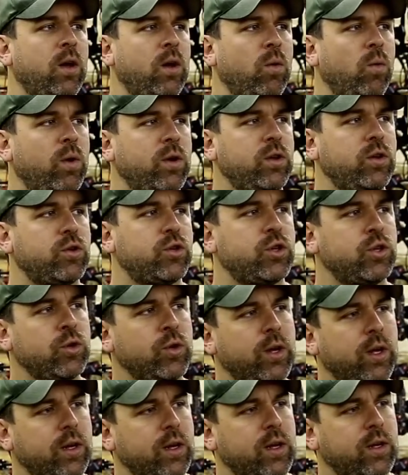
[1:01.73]
When you
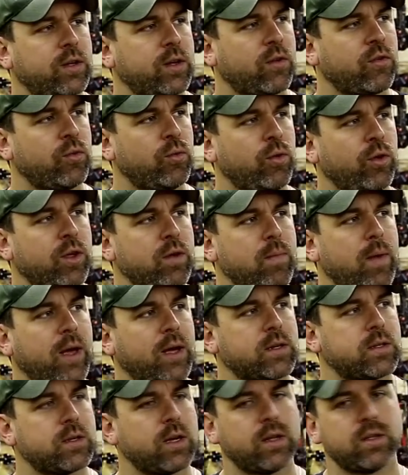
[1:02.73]
shoot it, it doesn't really
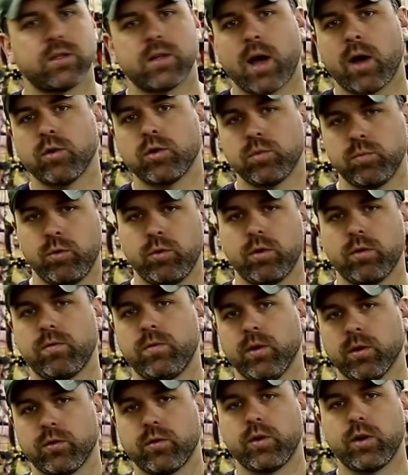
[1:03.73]
make sense how smooth it
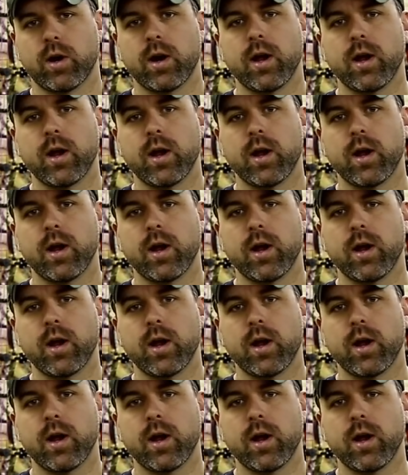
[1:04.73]
feels in your